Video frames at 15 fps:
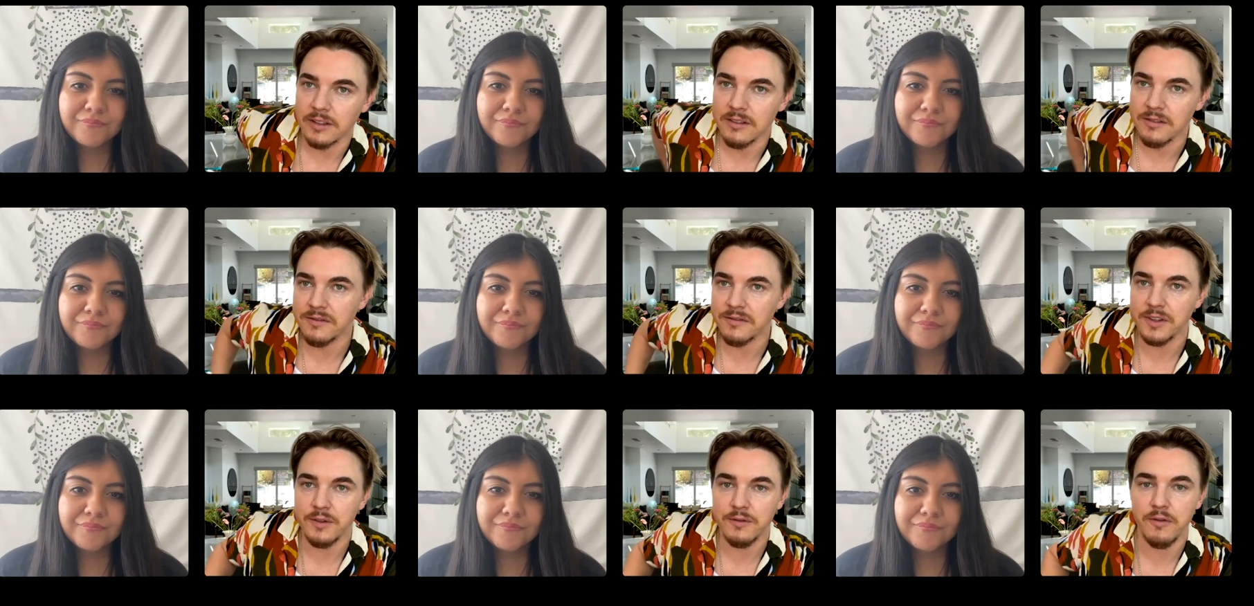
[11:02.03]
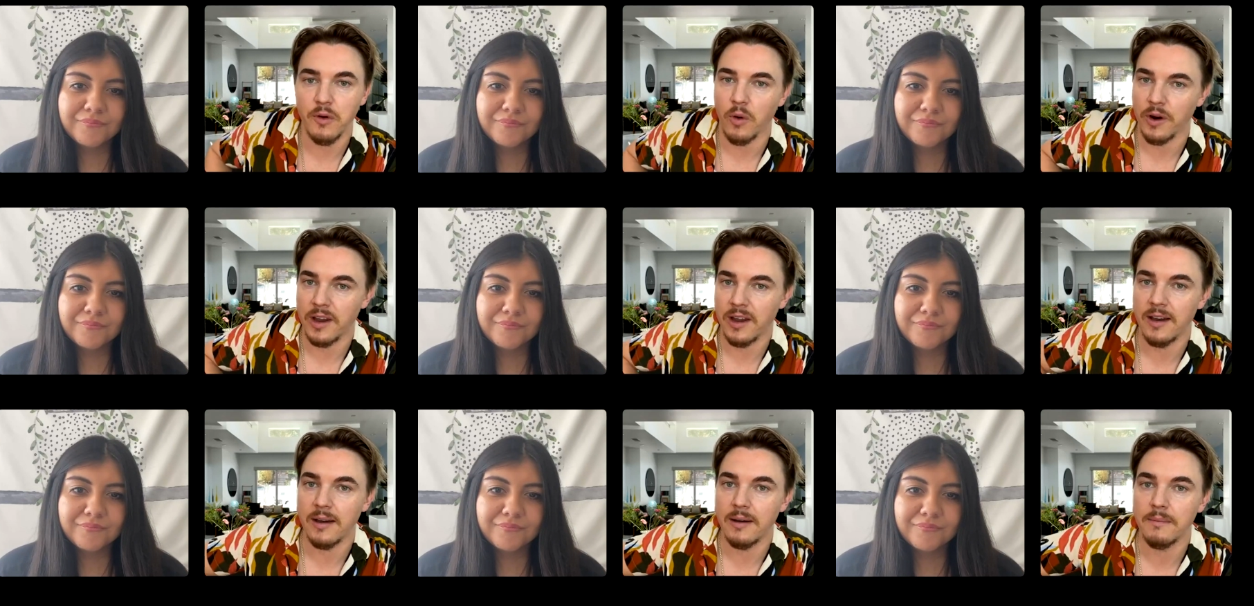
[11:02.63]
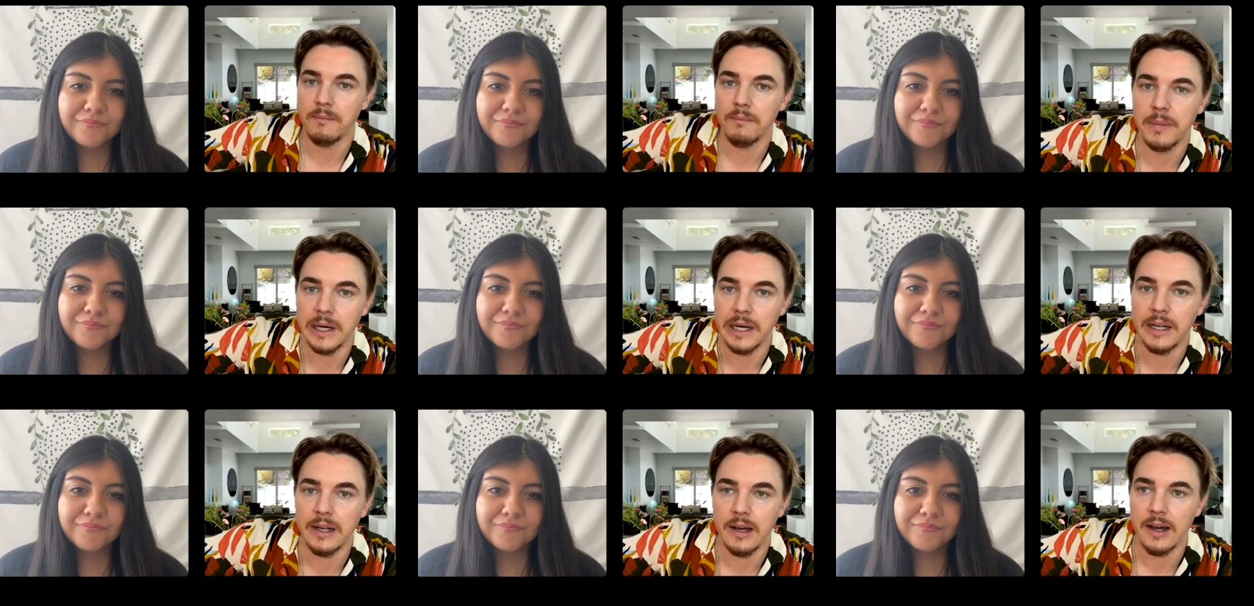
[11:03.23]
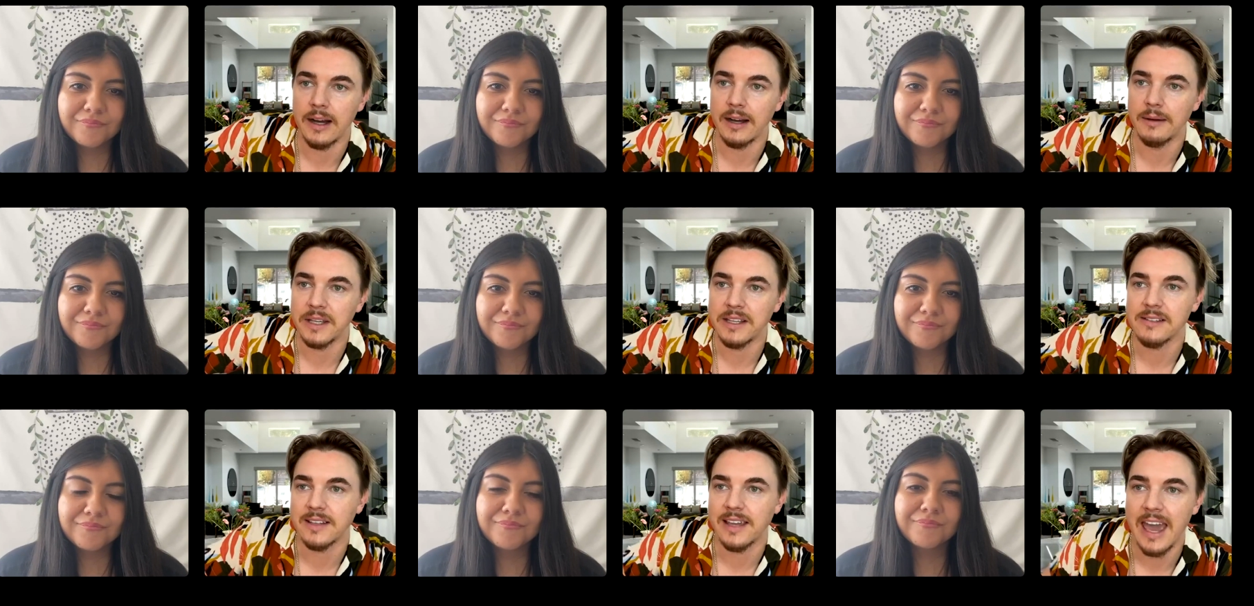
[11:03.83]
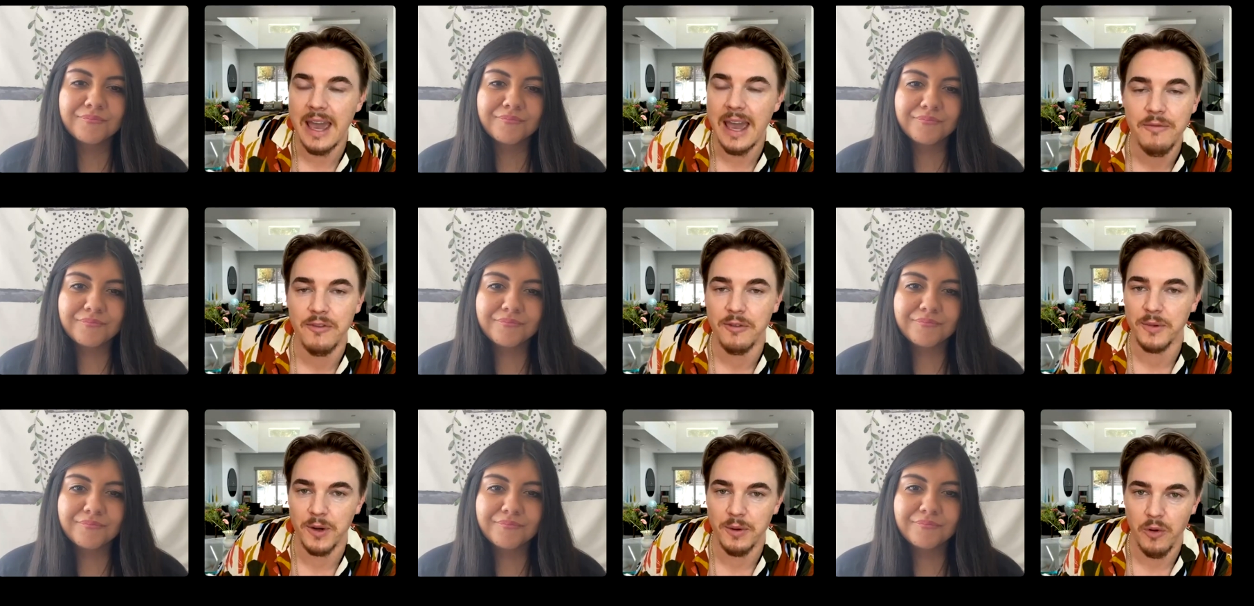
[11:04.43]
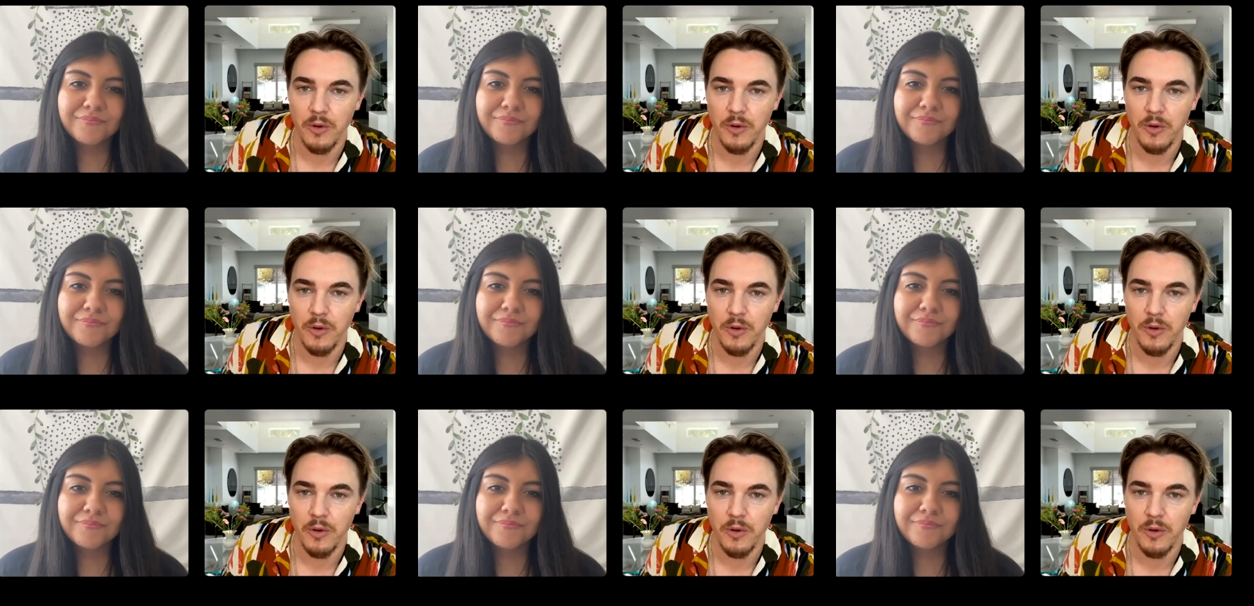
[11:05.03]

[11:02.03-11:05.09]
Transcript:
Speaker 1: of euphoria, but because it came from your